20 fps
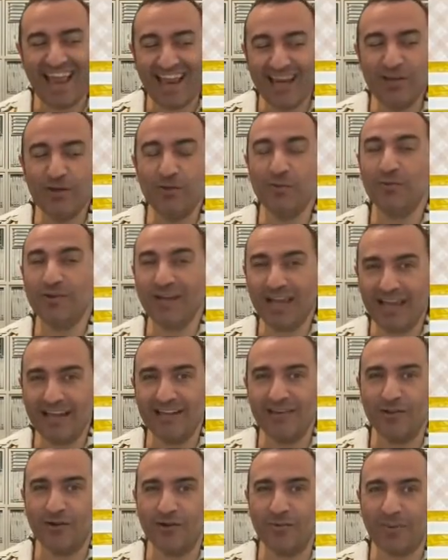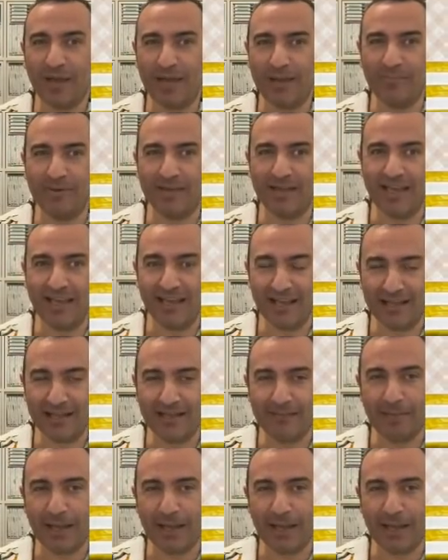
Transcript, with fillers: annual catalogue paper cut